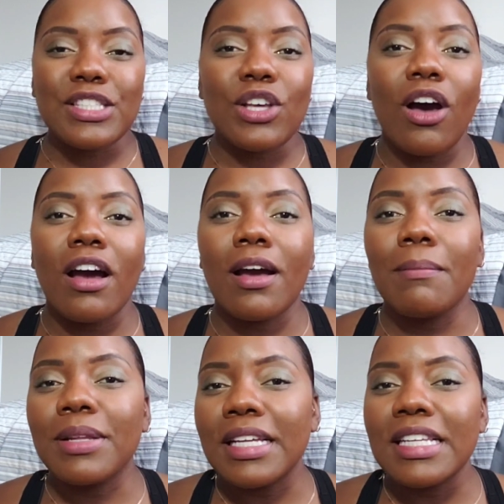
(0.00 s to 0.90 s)
saw a
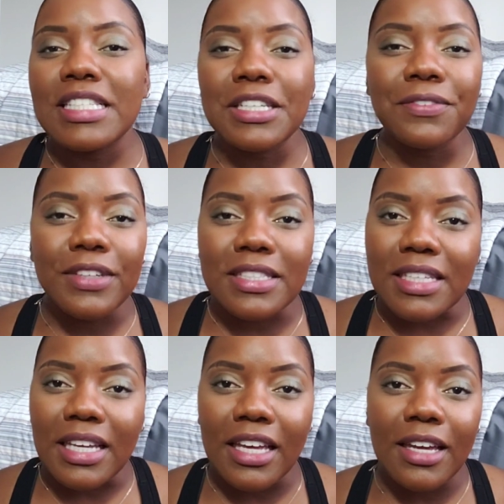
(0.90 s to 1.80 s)
completely difference in
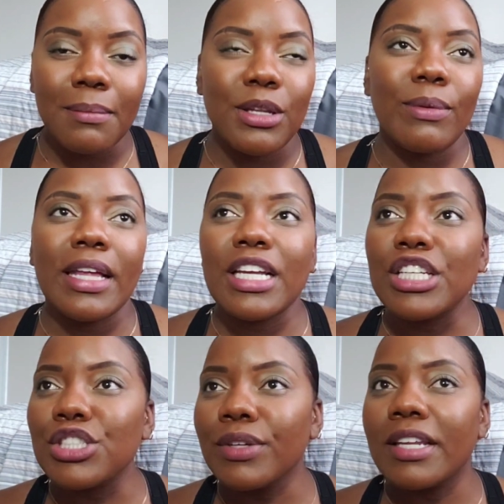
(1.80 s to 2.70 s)
him, in the way that he
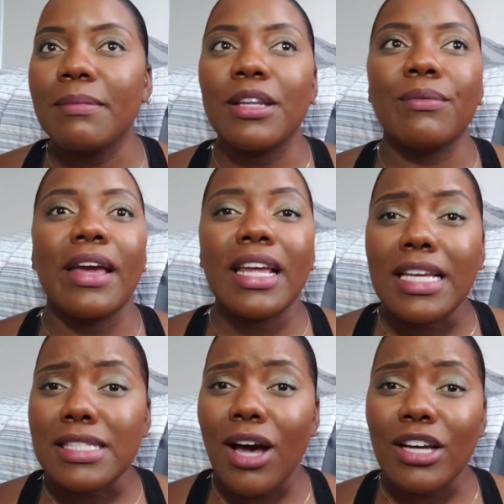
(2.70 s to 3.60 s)
treated me, in the way that
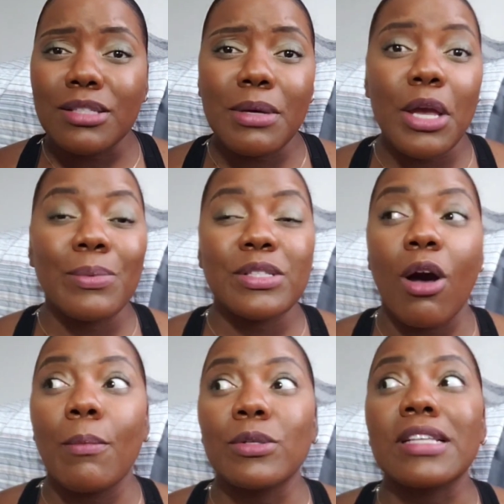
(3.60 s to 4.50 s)
he talked to me. It was
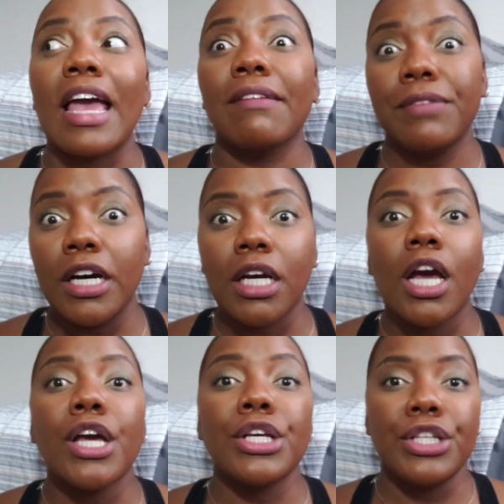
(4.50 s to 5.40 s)
almost like,
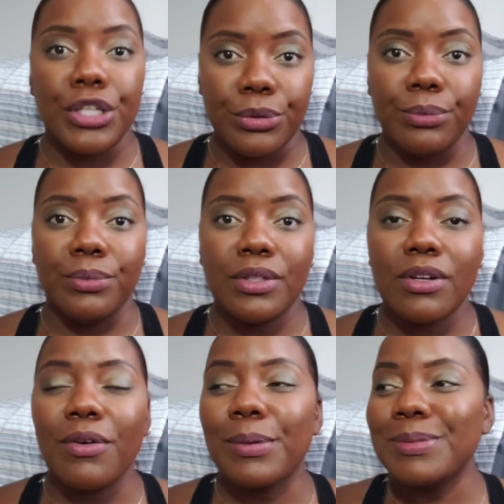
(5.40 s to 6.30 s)
you
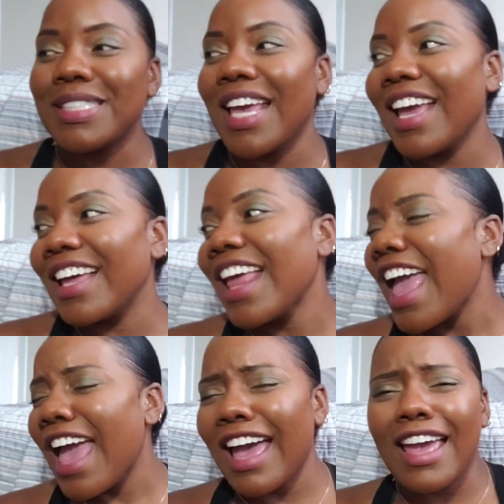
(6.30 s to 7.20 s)
know what I'm saying?
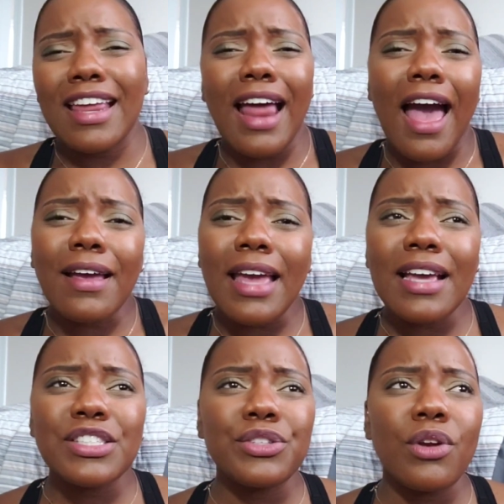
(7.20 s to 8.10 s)
And I
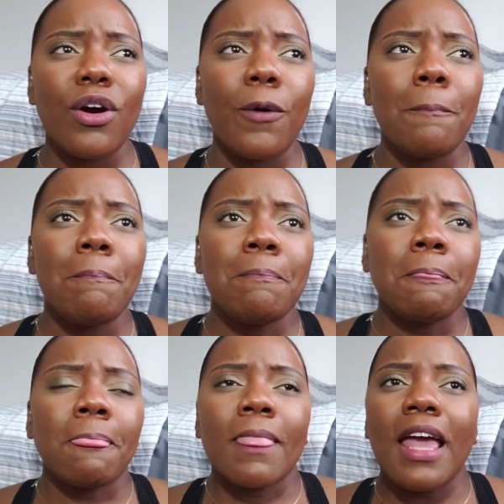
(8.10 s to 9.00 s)
guess,
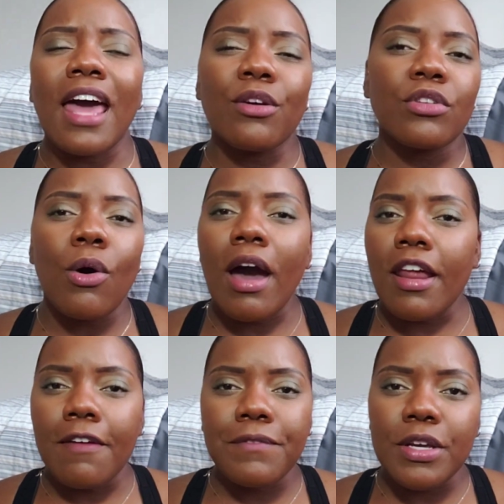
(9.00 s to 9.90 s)
I don't know how
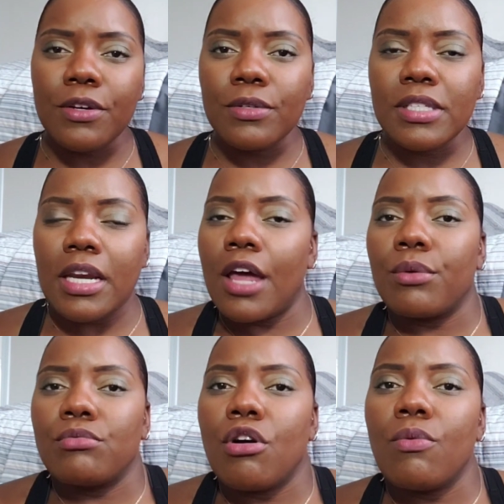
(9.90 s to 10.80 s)
that feels, and I
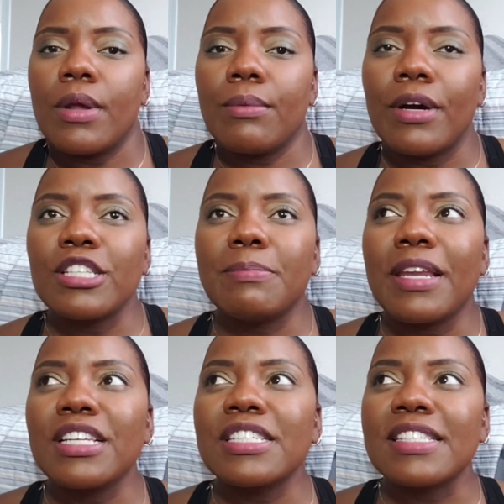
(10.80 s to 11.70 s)
don't know what it was, but
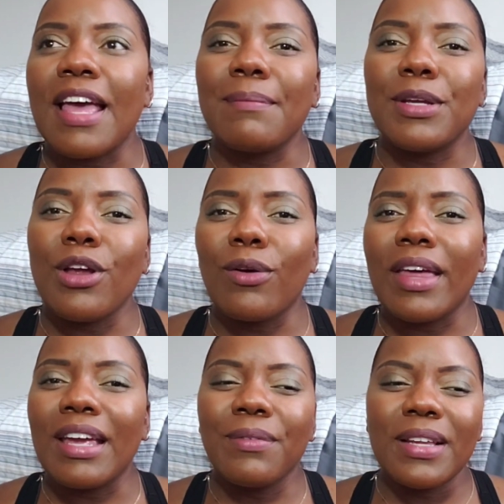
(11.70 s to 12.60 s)
it just let me know that
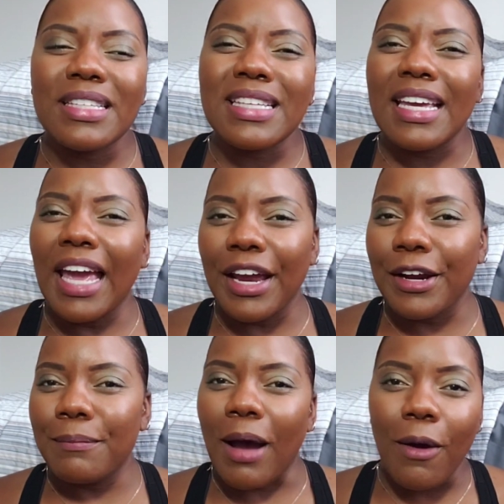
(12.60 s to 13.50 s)
he really didn't care
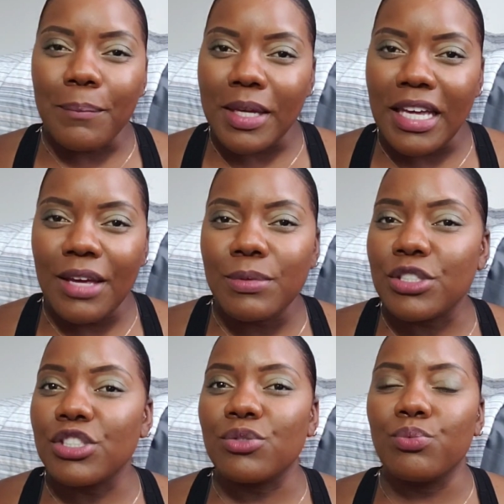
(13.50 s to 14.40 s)
about me. He was
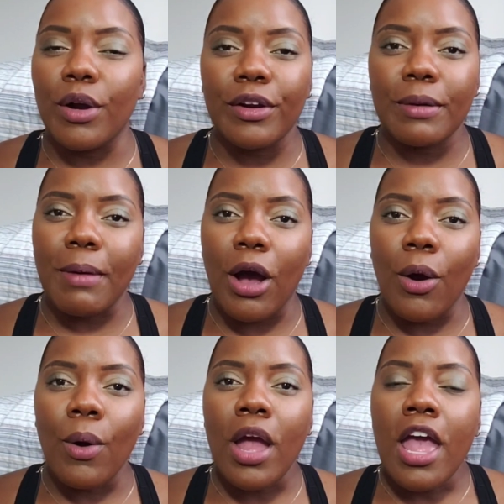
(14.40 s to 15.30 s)
just worried about